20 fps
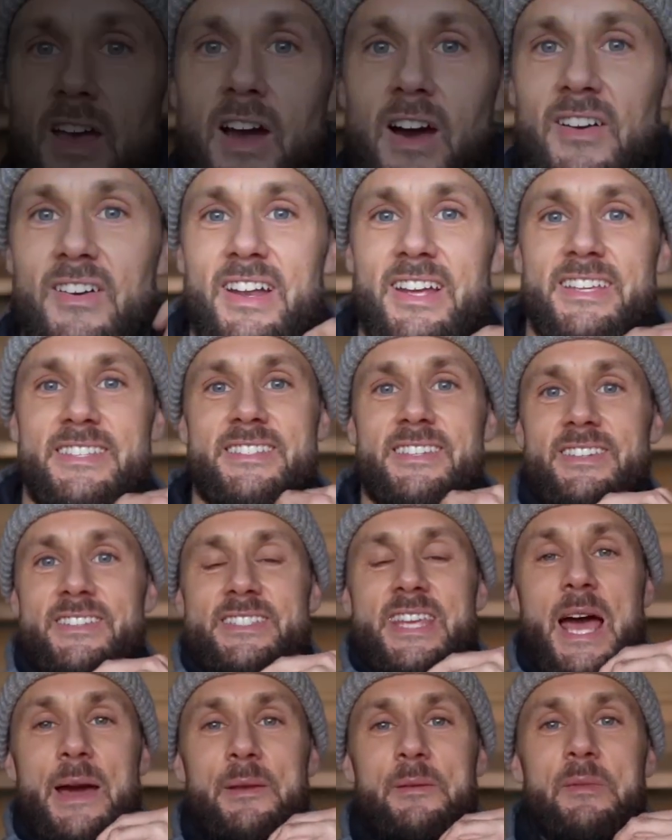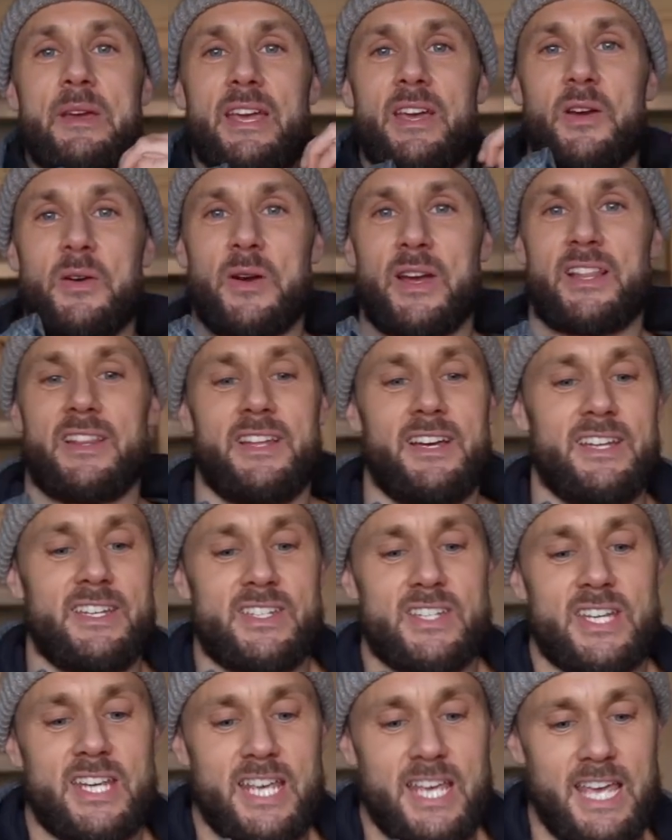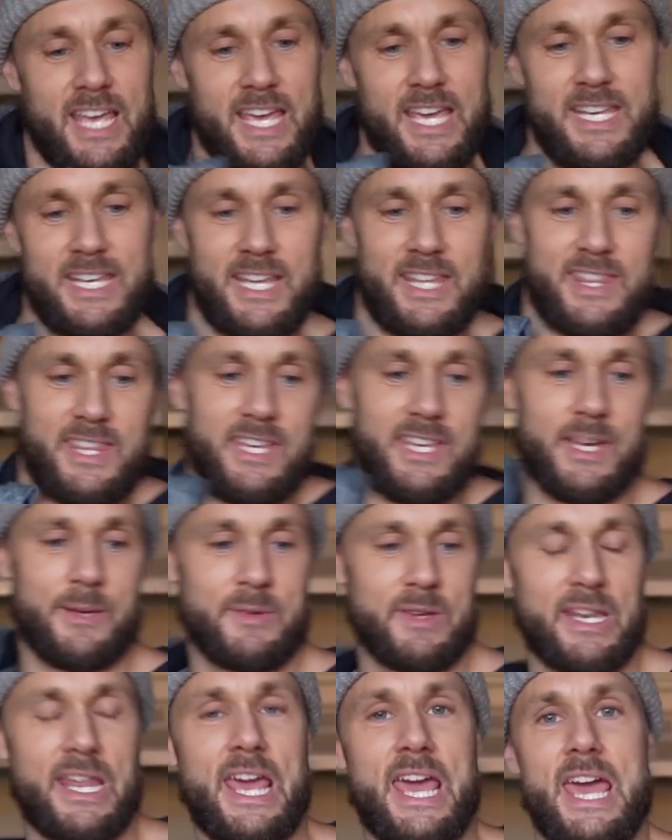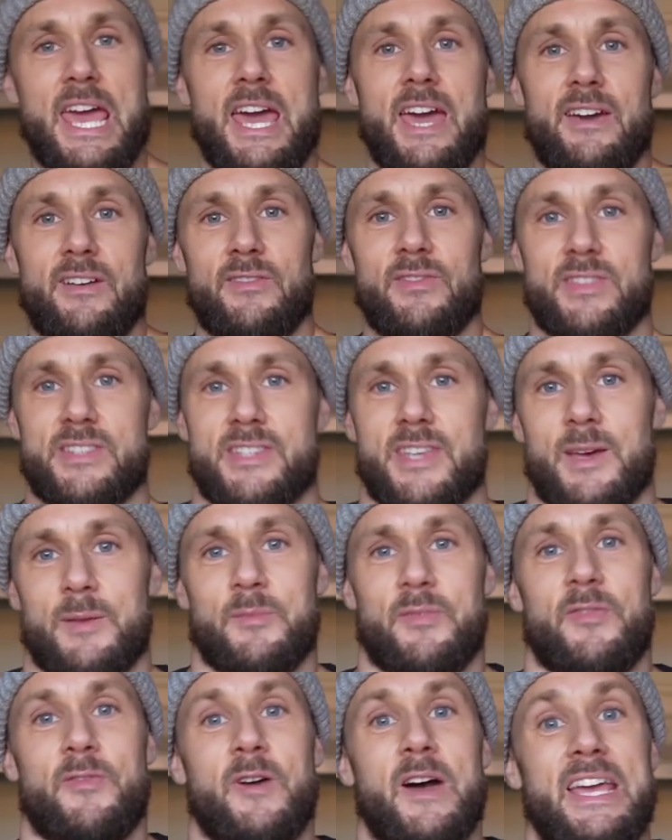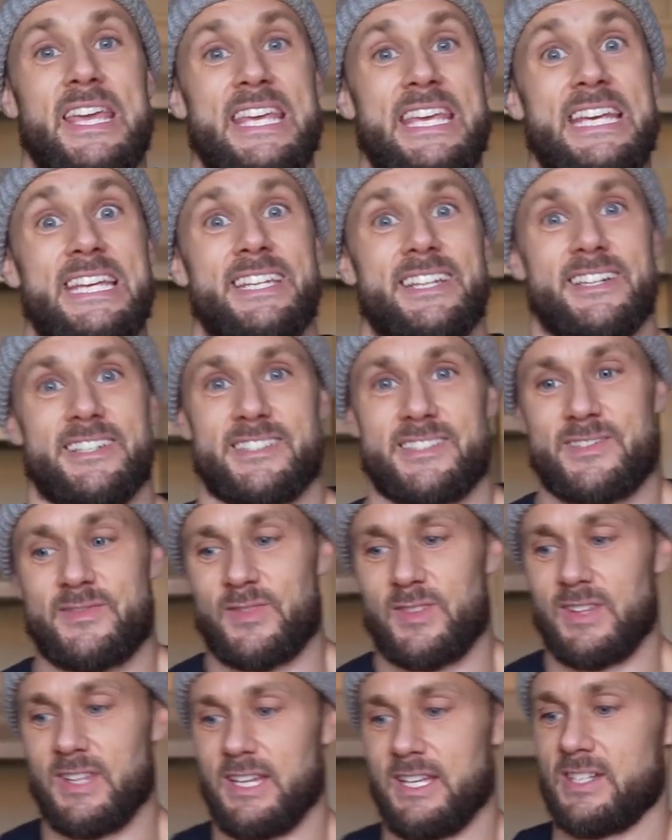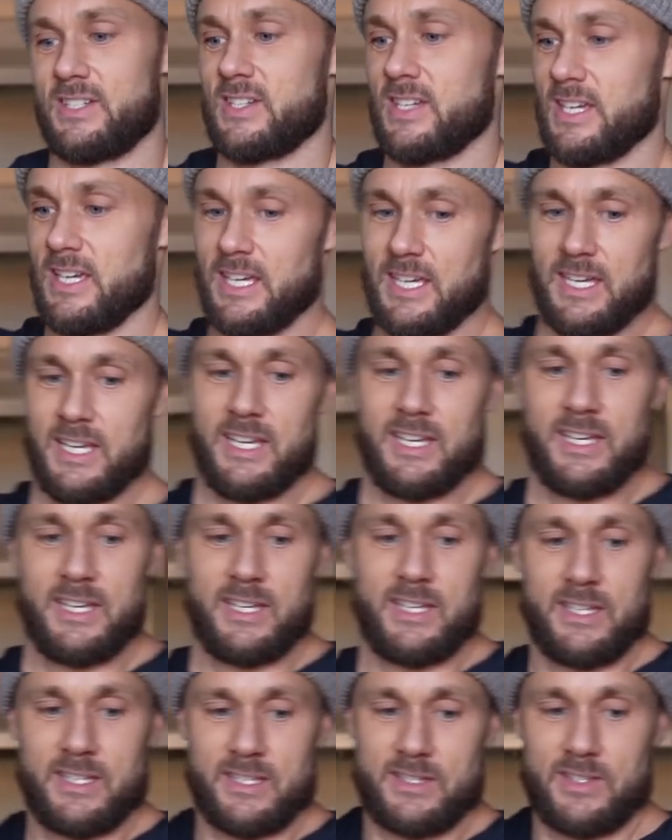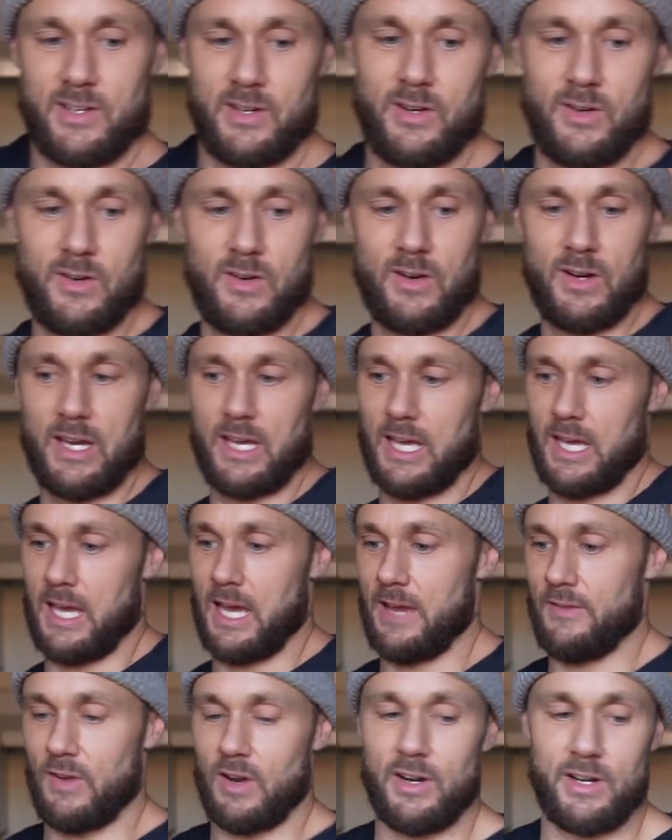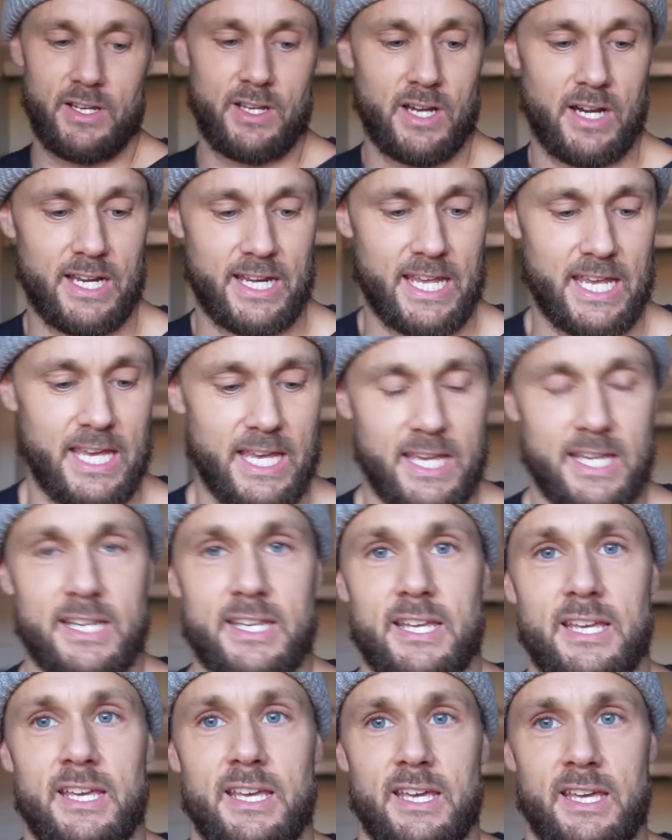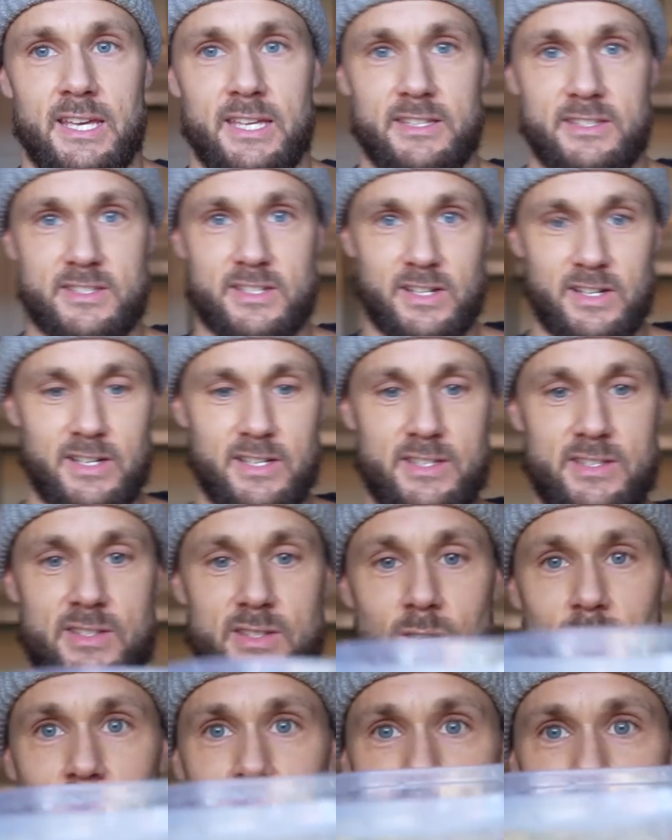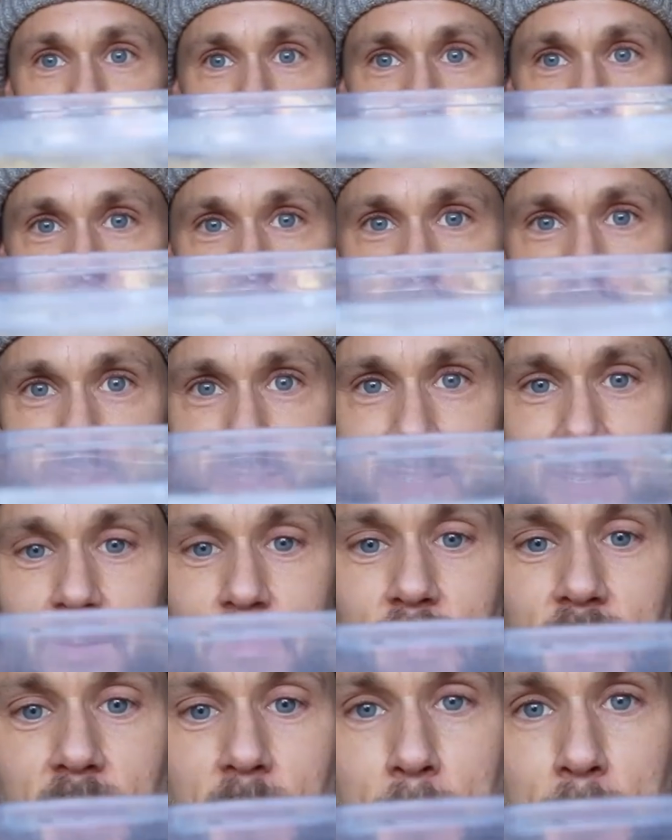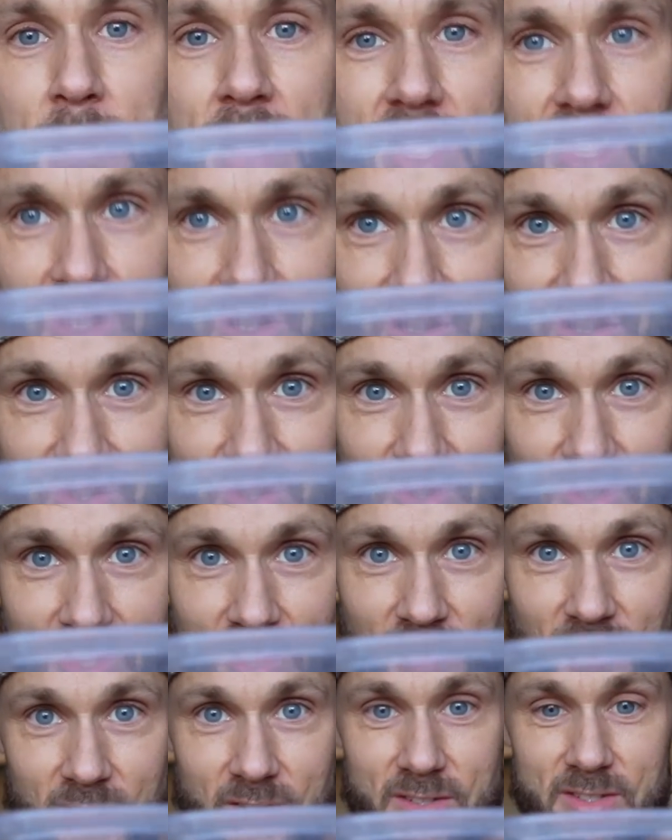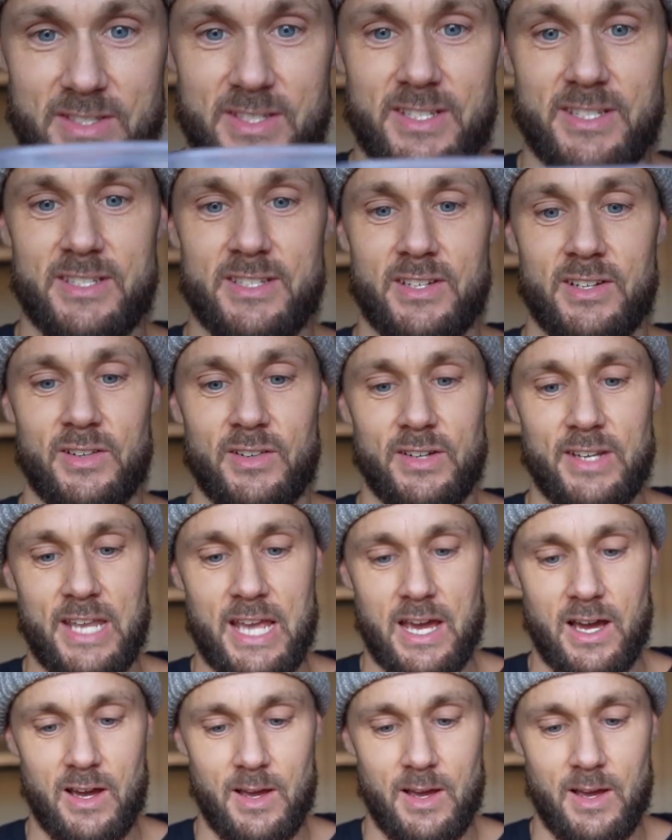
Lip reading: All right, so time to make a quick lunch, and I think I'm gonna have some fajitas for lunch. So I've already gone ahead and started soaking some Butler soy curls. So now